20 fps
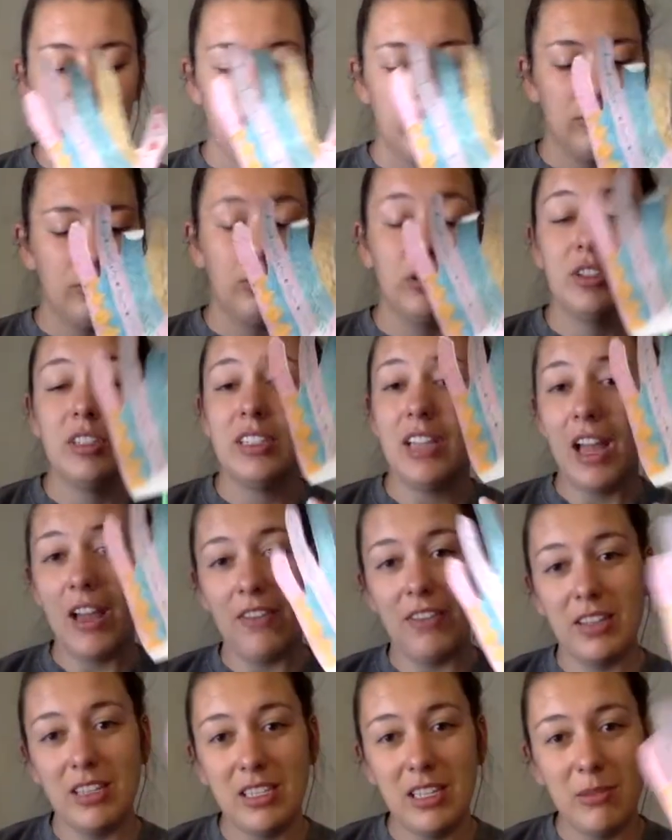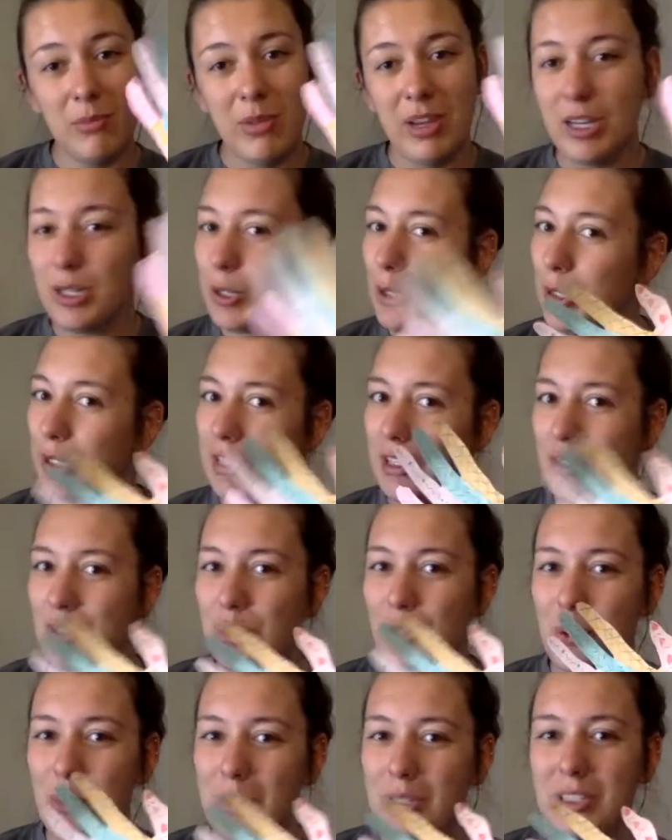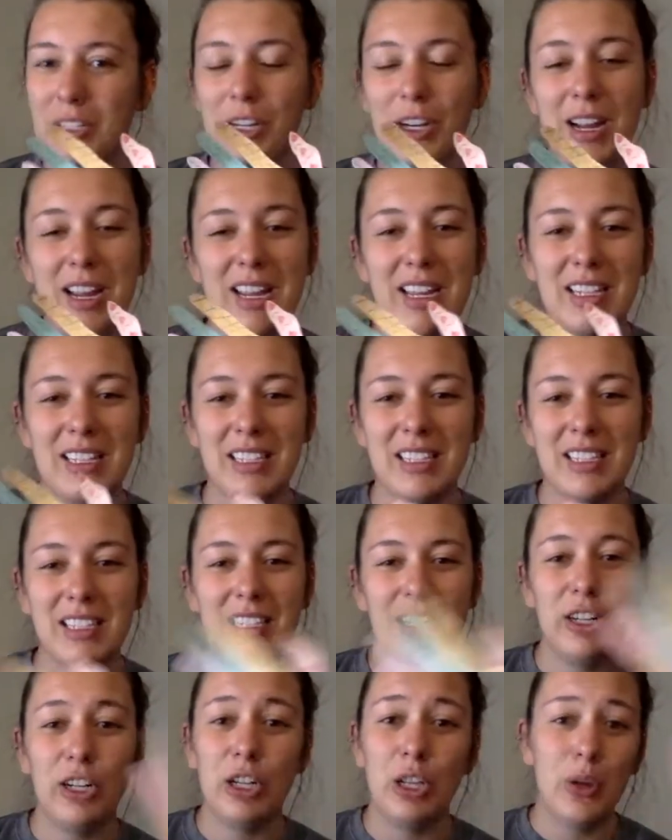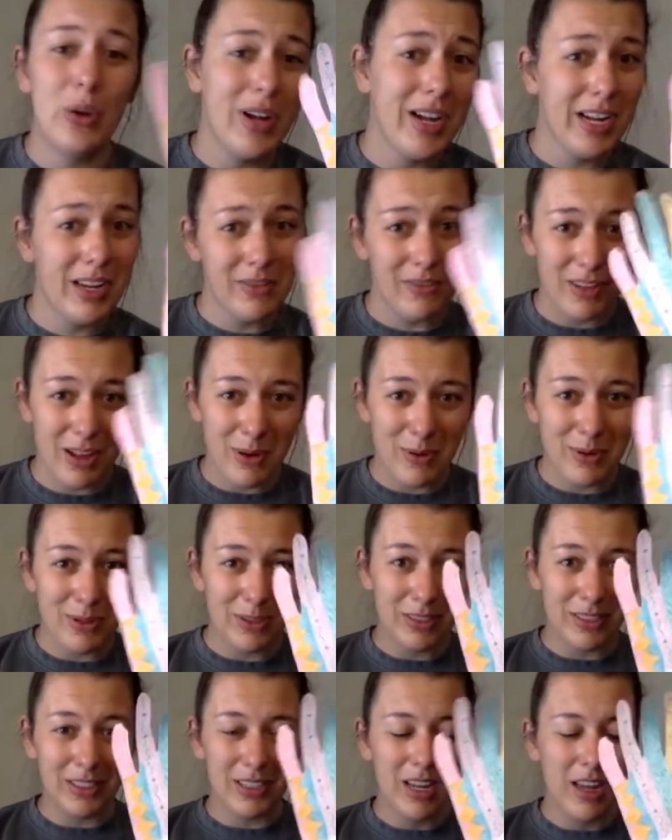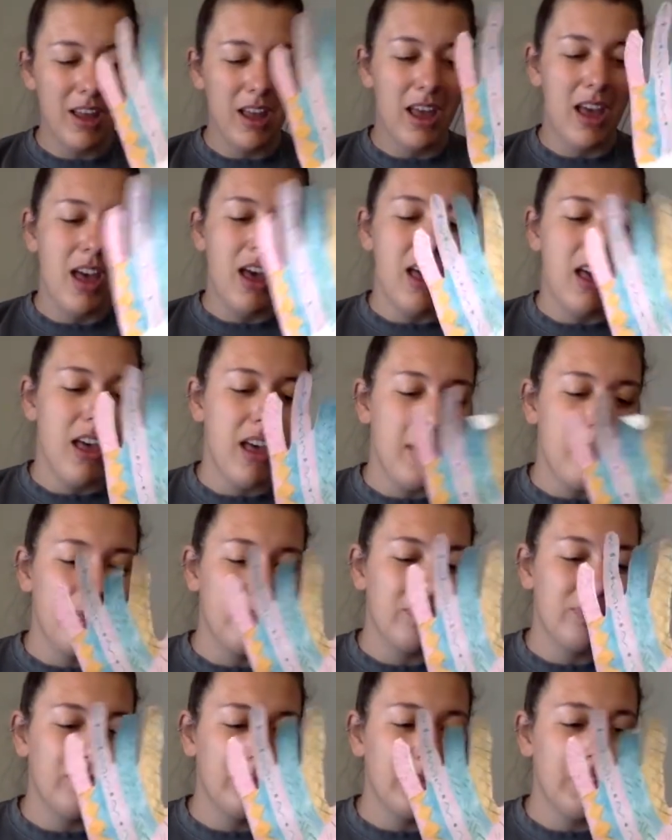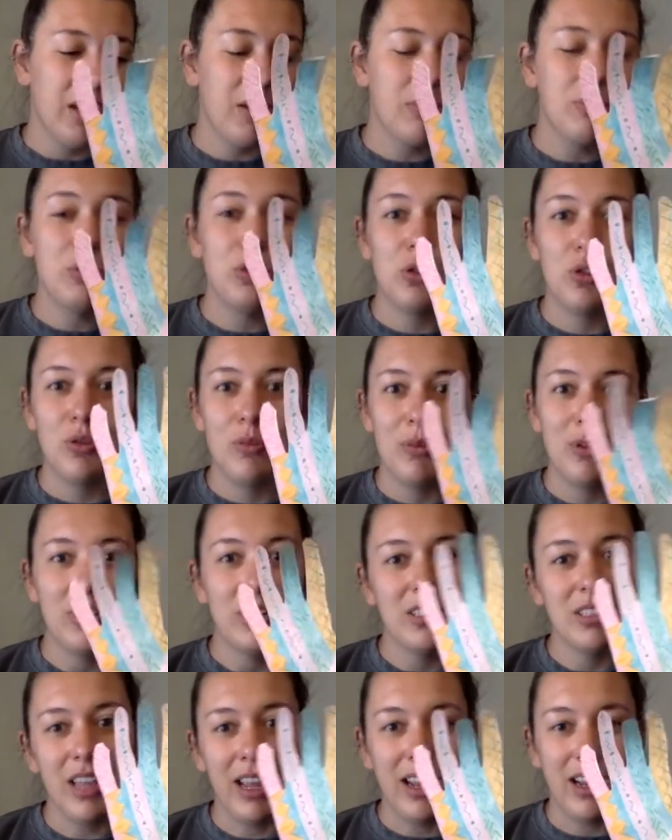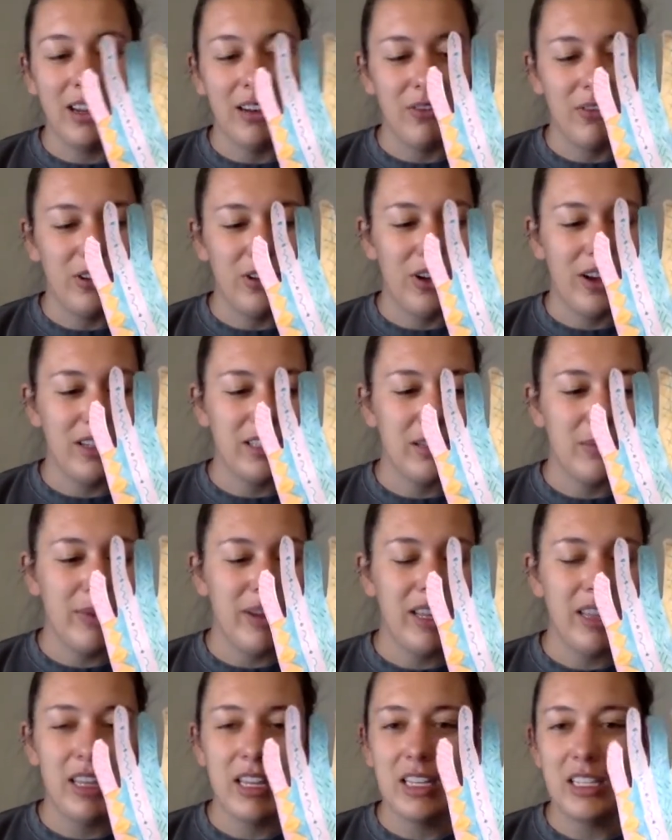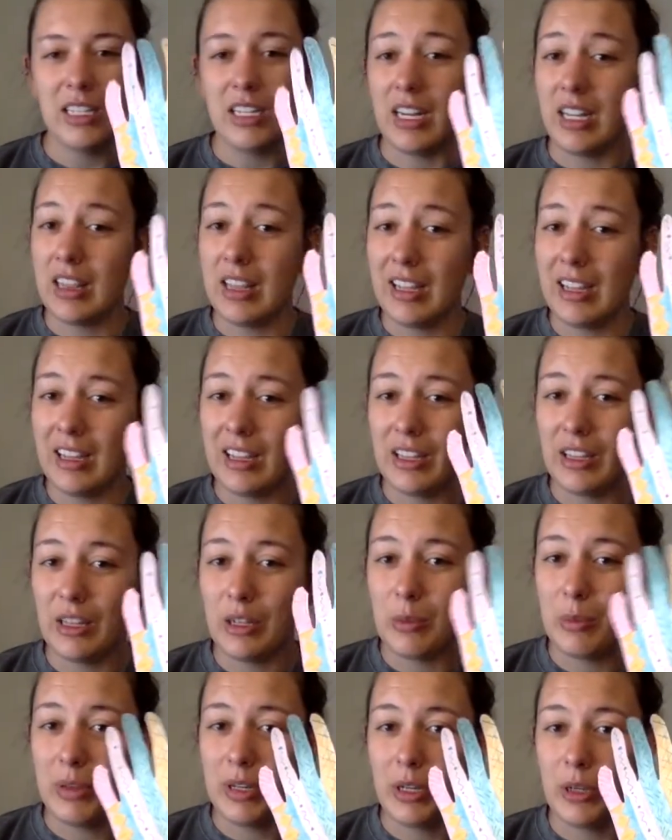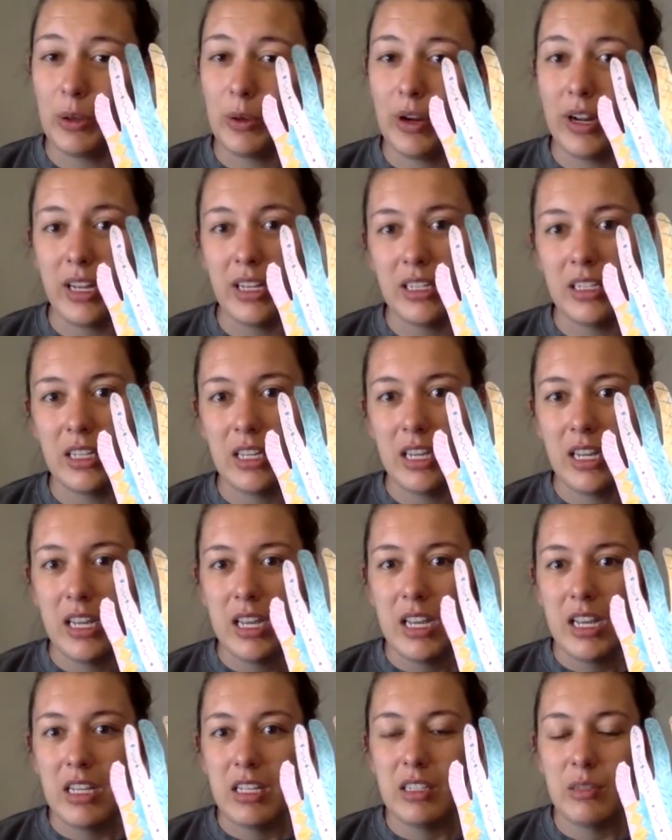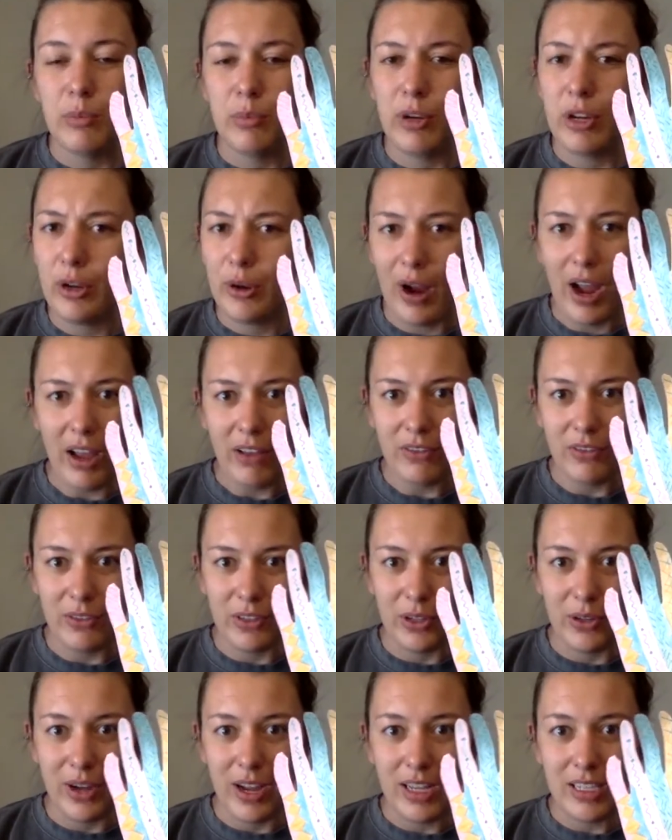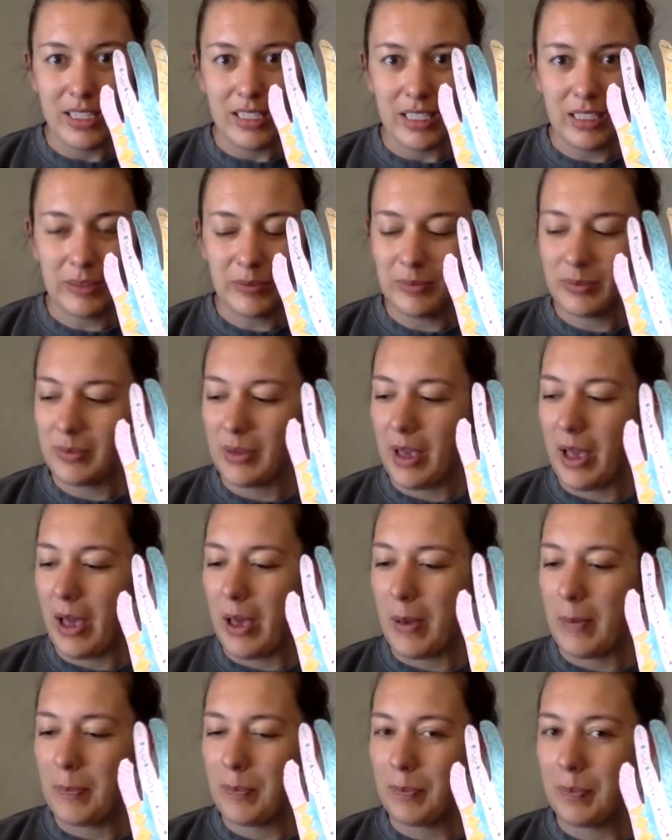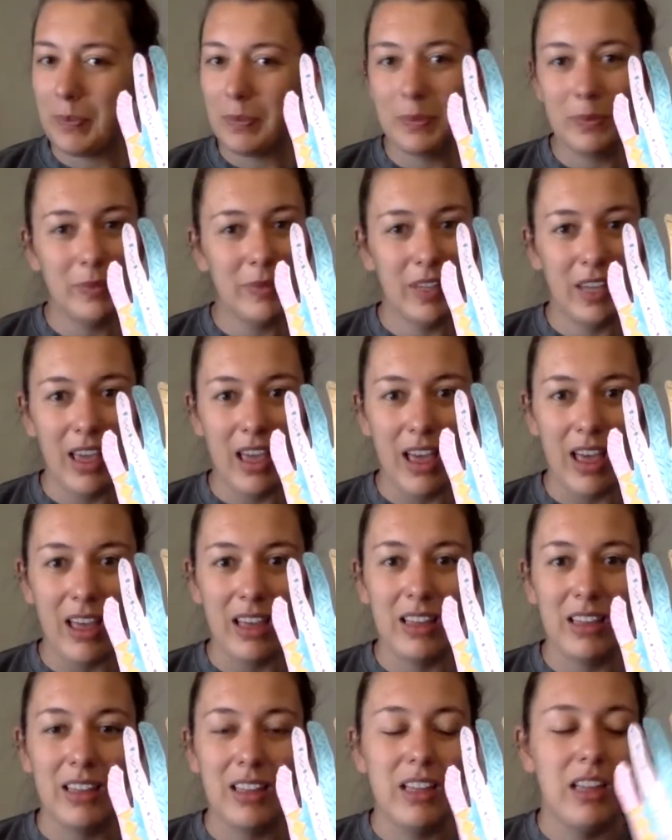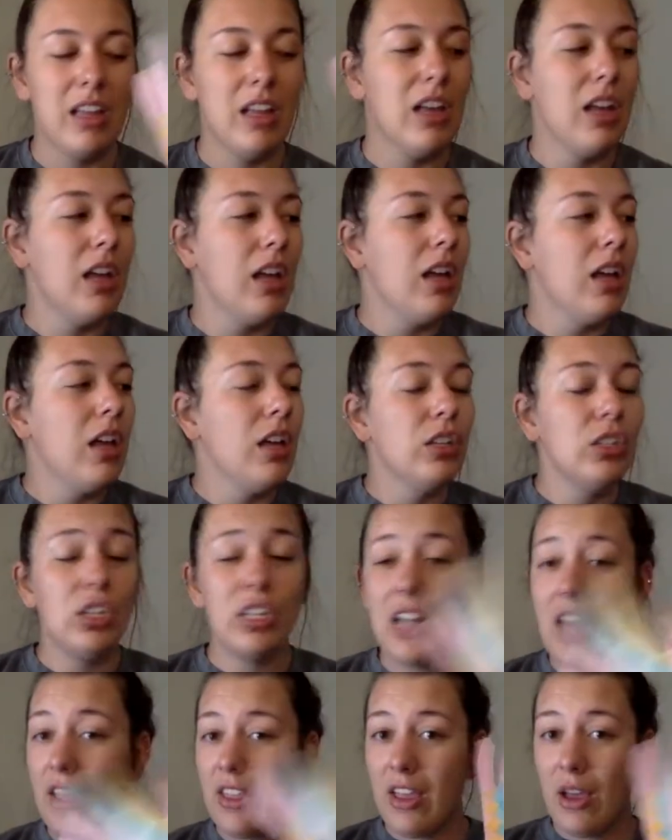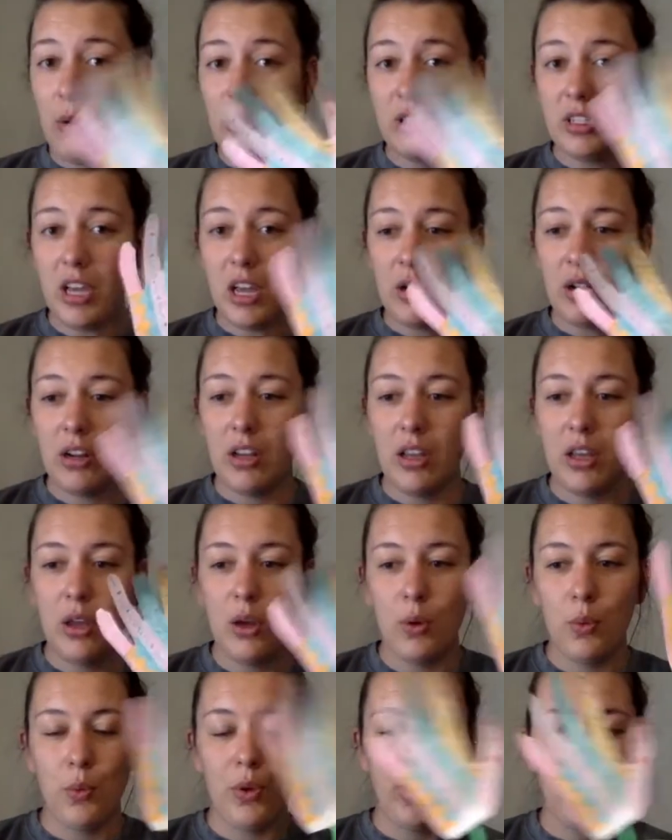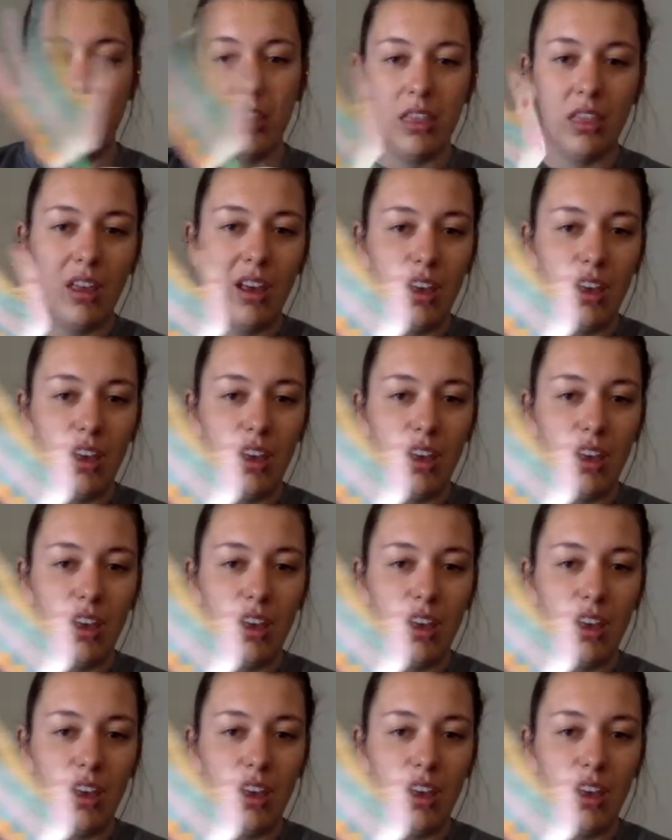or staff can send pictures and show us your hands, your little hand flowers. I'm super excited for you guys to make these, and I think they'll be a great spring craft for you guys. Yeah. So now that we're done with